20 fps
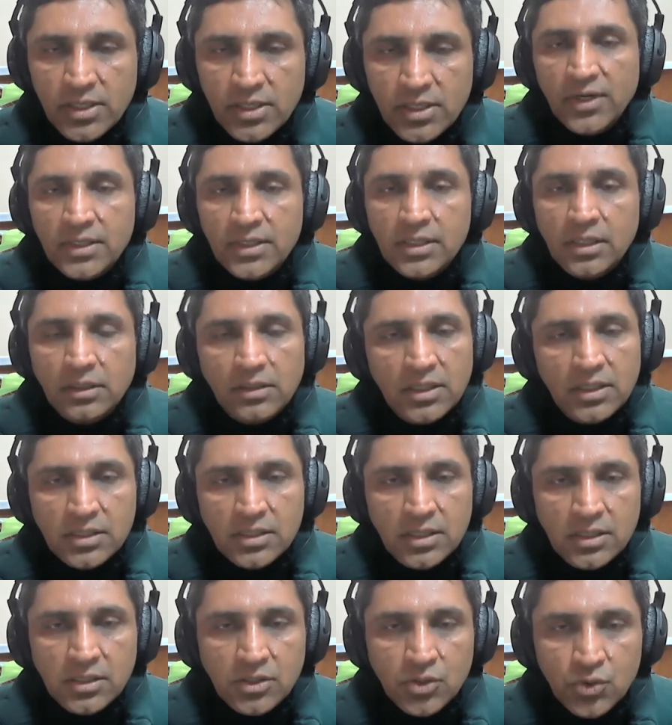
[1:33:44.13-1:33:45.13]
First,
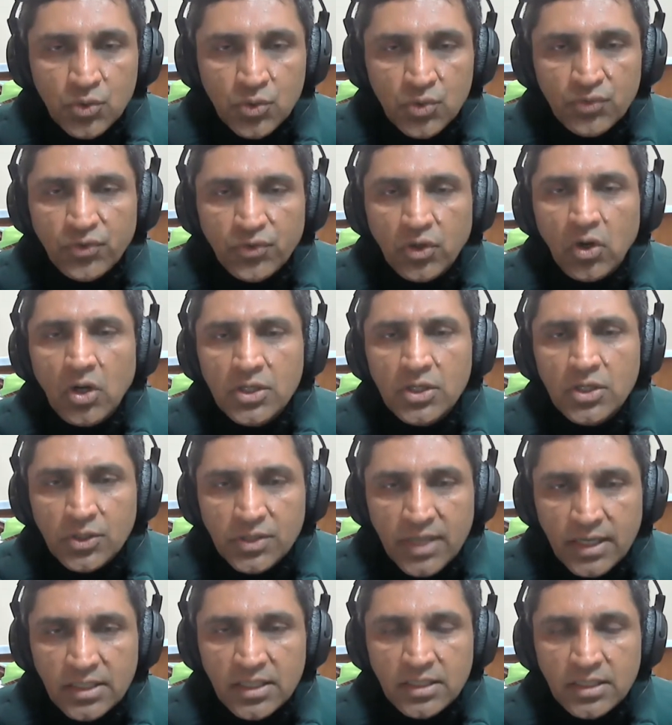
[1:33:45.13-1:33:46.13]
this is true for all
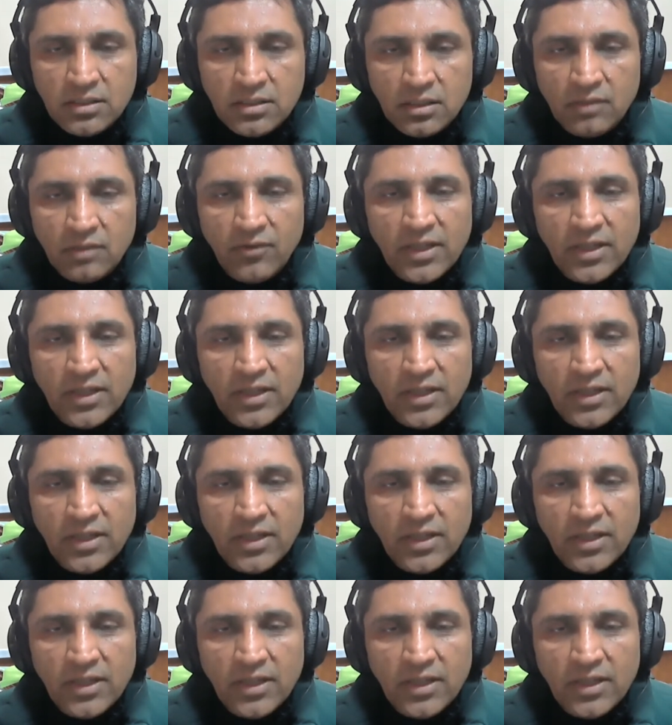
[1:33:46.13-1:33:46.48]
societies.